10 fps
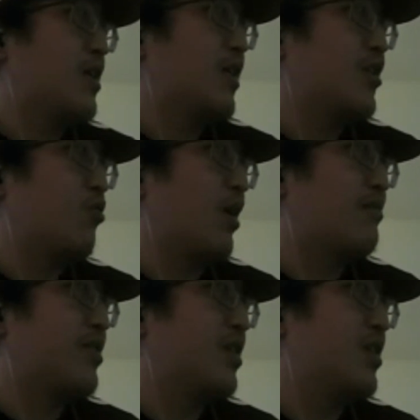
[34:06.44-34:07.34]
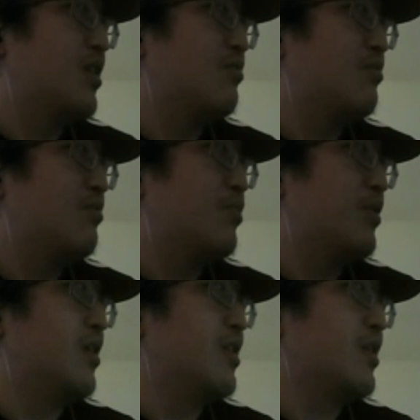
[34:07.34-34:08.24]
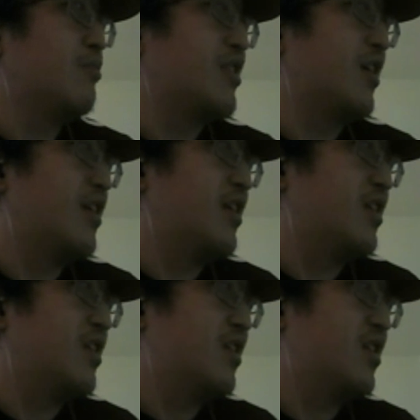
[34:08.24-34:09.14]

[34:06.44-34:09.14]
they drafted, but he plays tight end.